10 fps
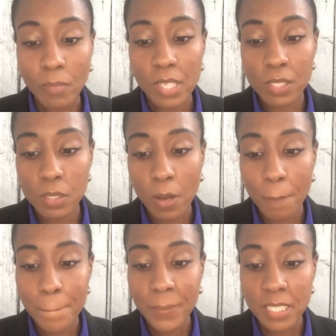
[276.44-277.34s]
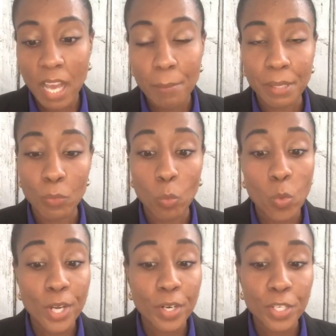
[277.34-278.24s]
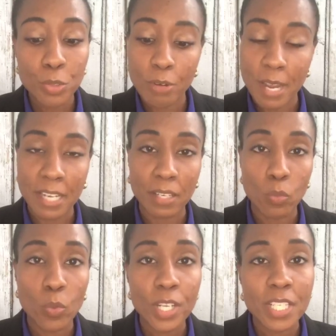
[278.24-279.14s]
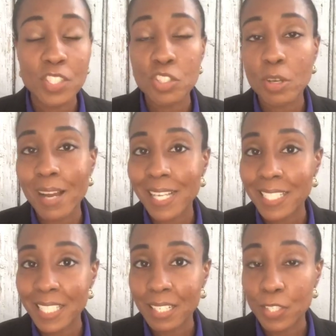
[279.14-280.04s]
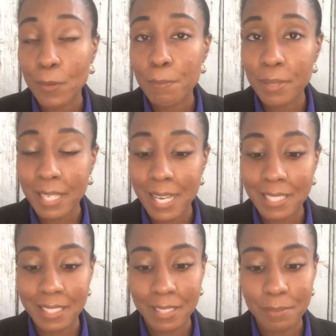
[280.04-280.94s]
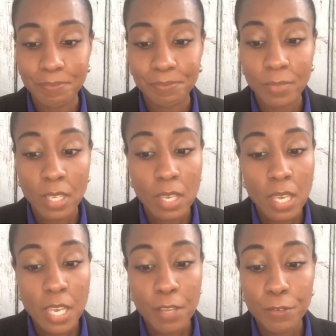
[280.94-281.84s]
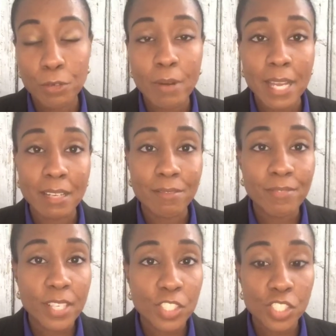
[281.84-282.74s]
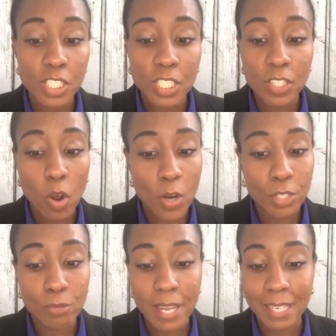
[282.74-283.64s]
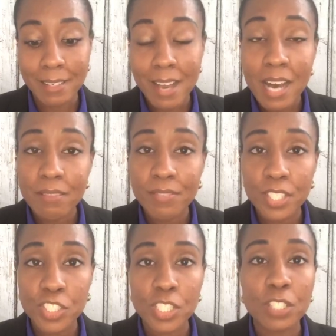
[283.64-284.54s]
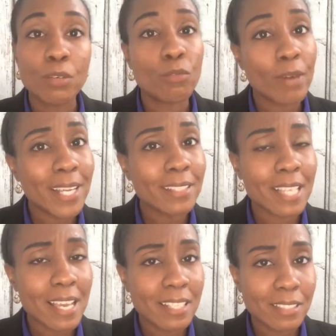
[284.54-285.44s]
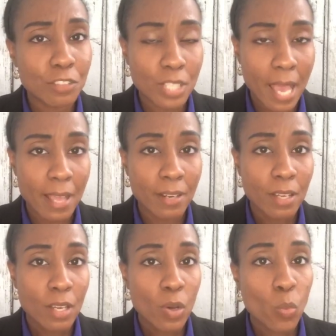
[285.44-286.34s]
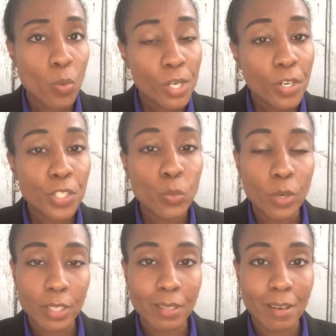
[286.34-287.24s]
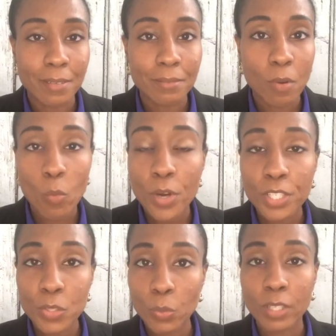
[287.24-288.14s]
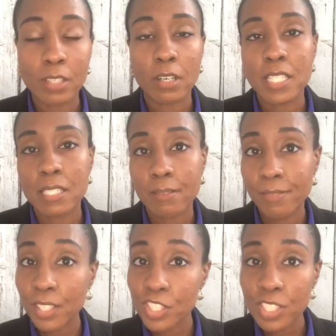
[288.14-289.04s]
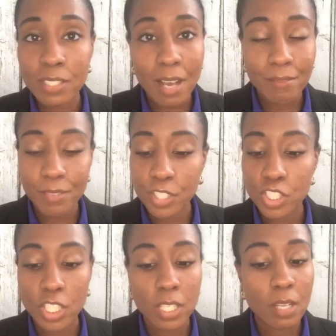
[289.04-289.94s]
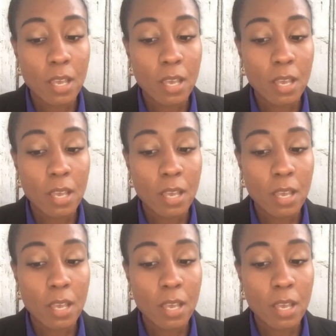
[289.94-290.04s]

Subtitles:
So tell me, what are you writing? What is your idea, your big idea? If you're writing fiction or you're writing nonfiction, write that in the chat. What are you working on? What are you working on? Is it fiction, nonfiction?